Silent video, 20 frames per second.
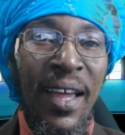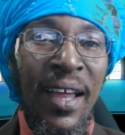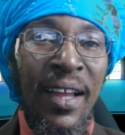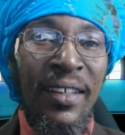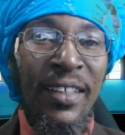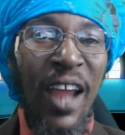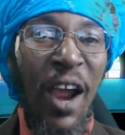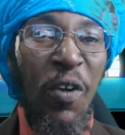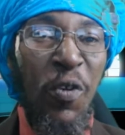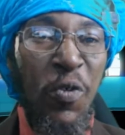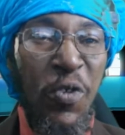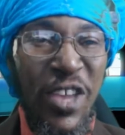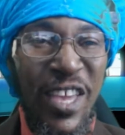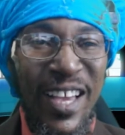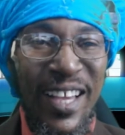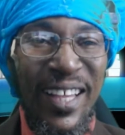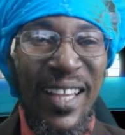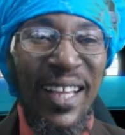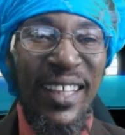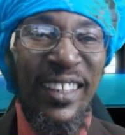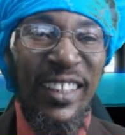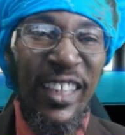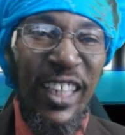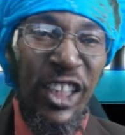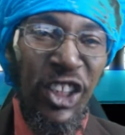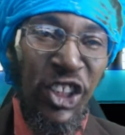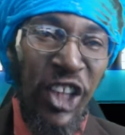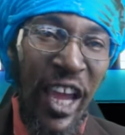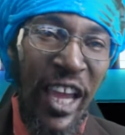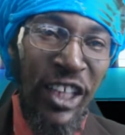Tariq
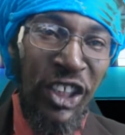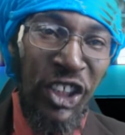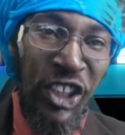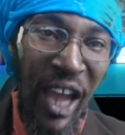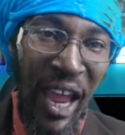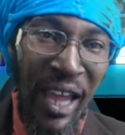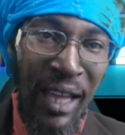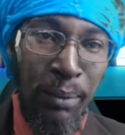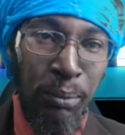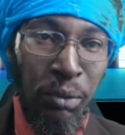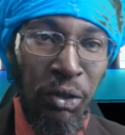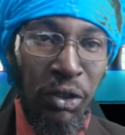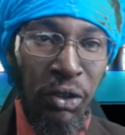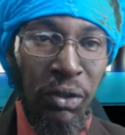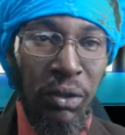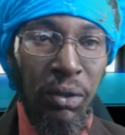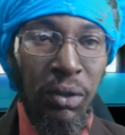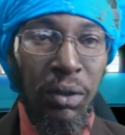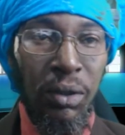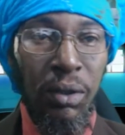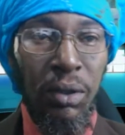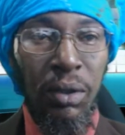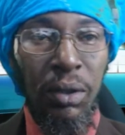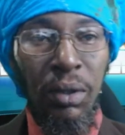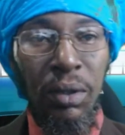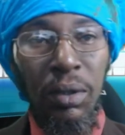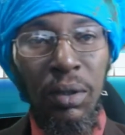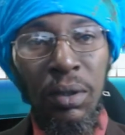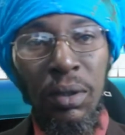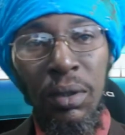C.J. James,
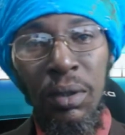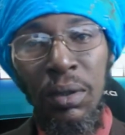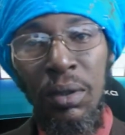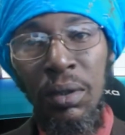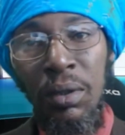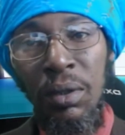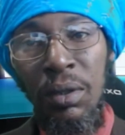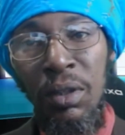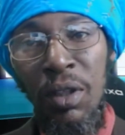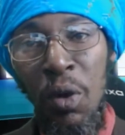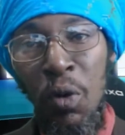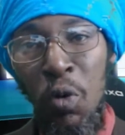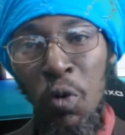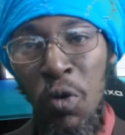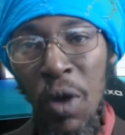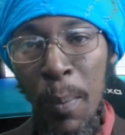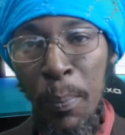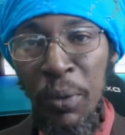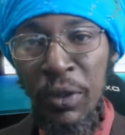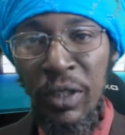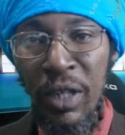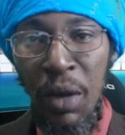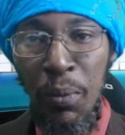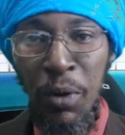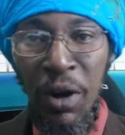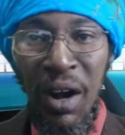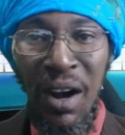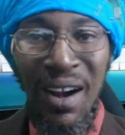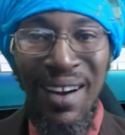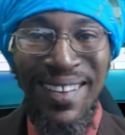the
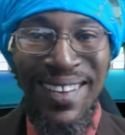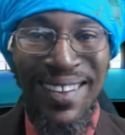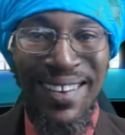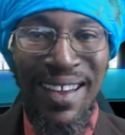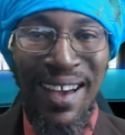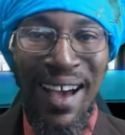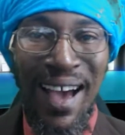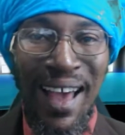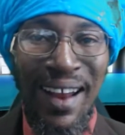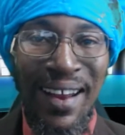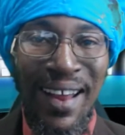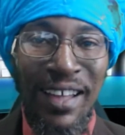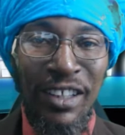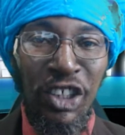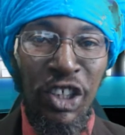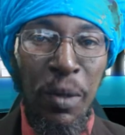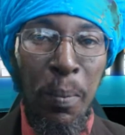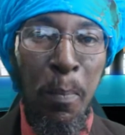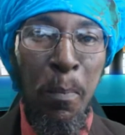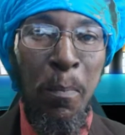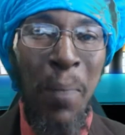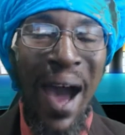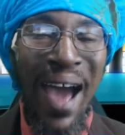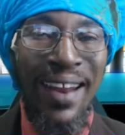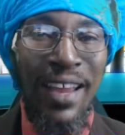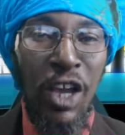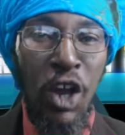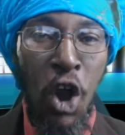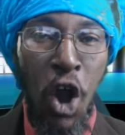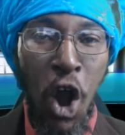reputable leader alleged
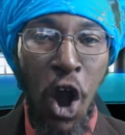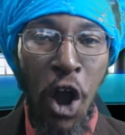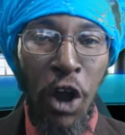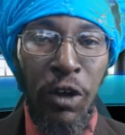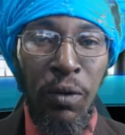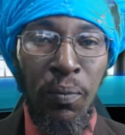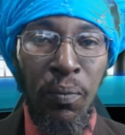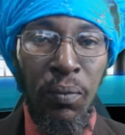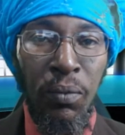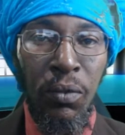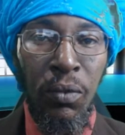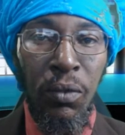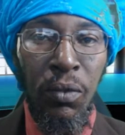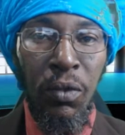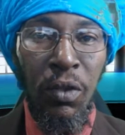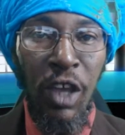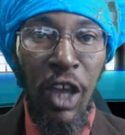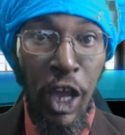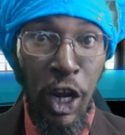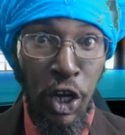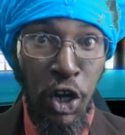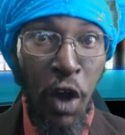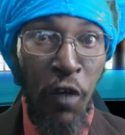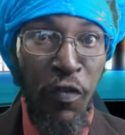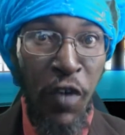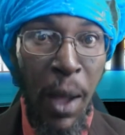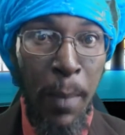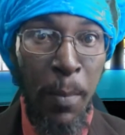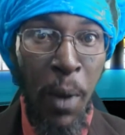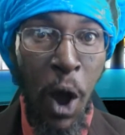bodyguard in
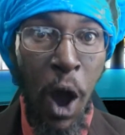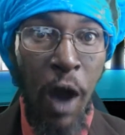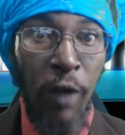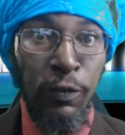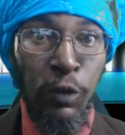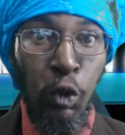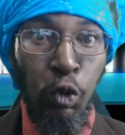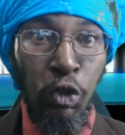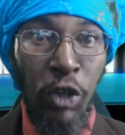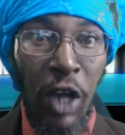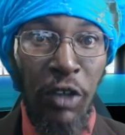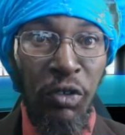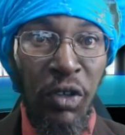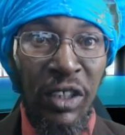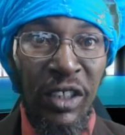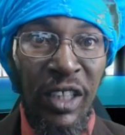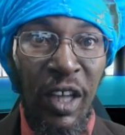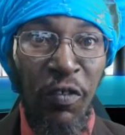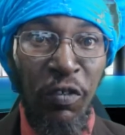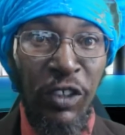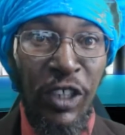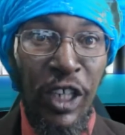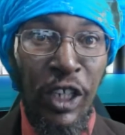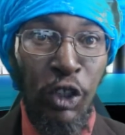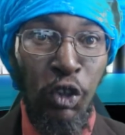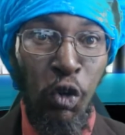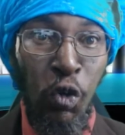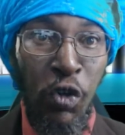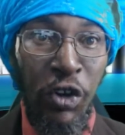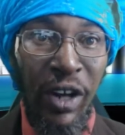November of 2017
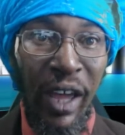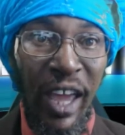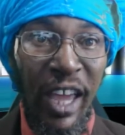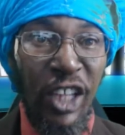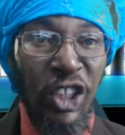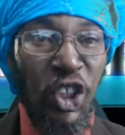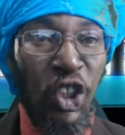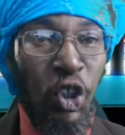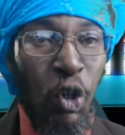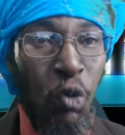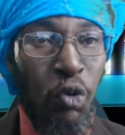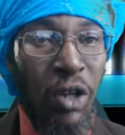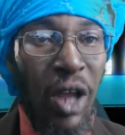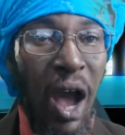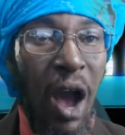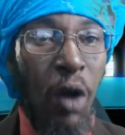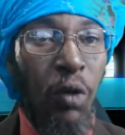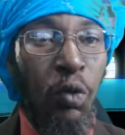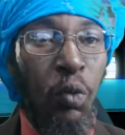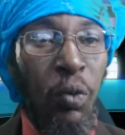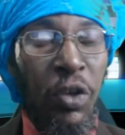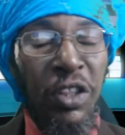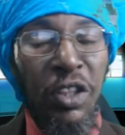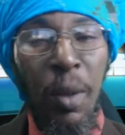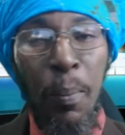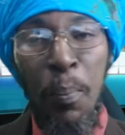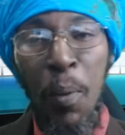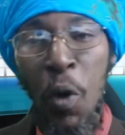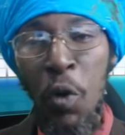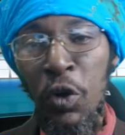during a shootout with the
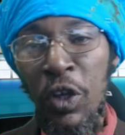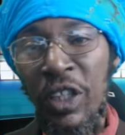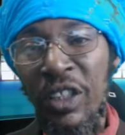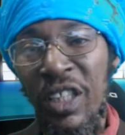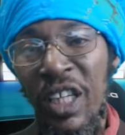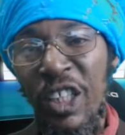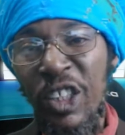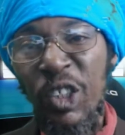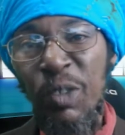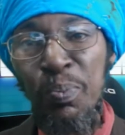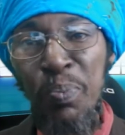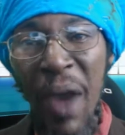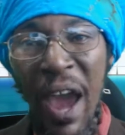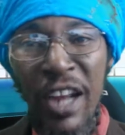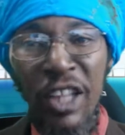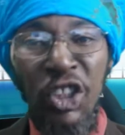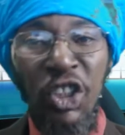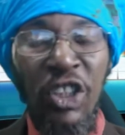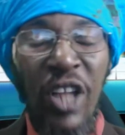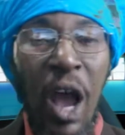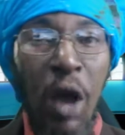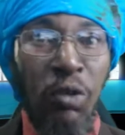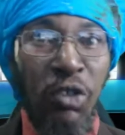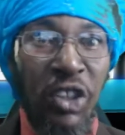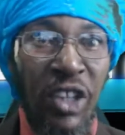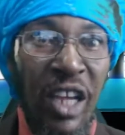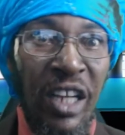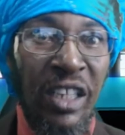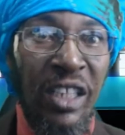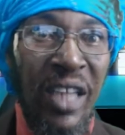police in Spanish Town,
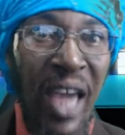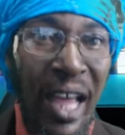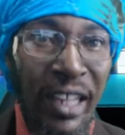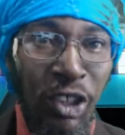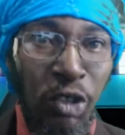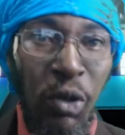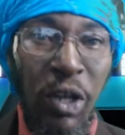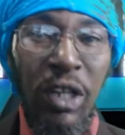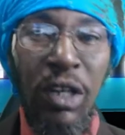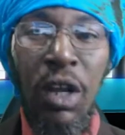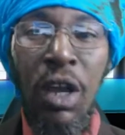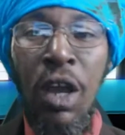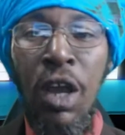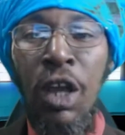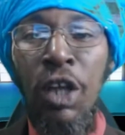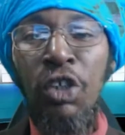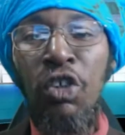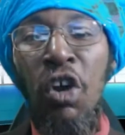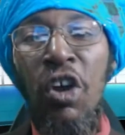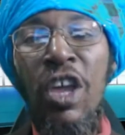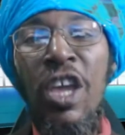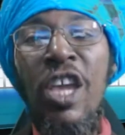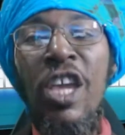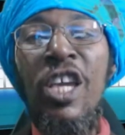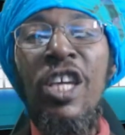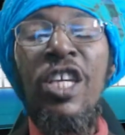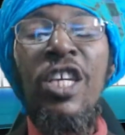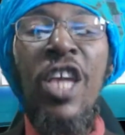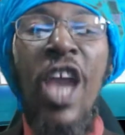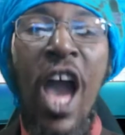St. Catherine. So in
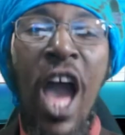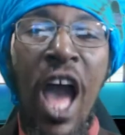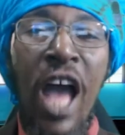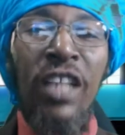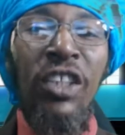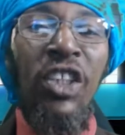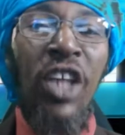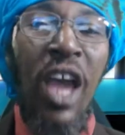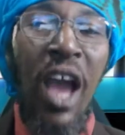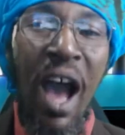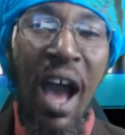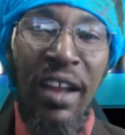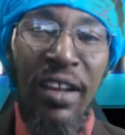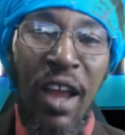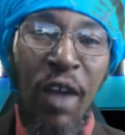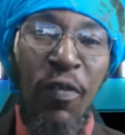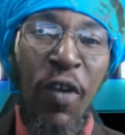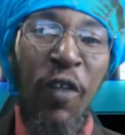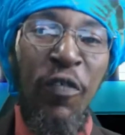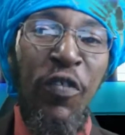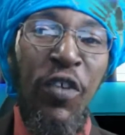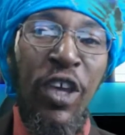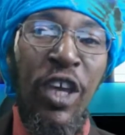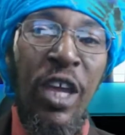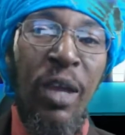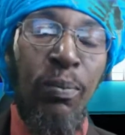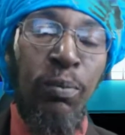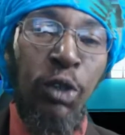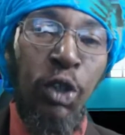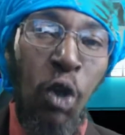Kiyase, I never fit
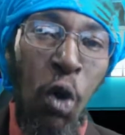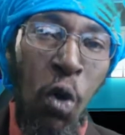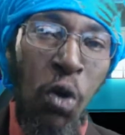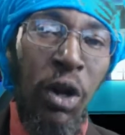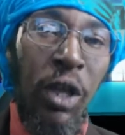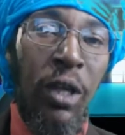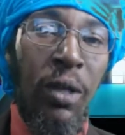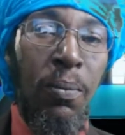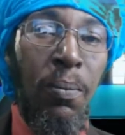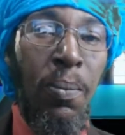him totally.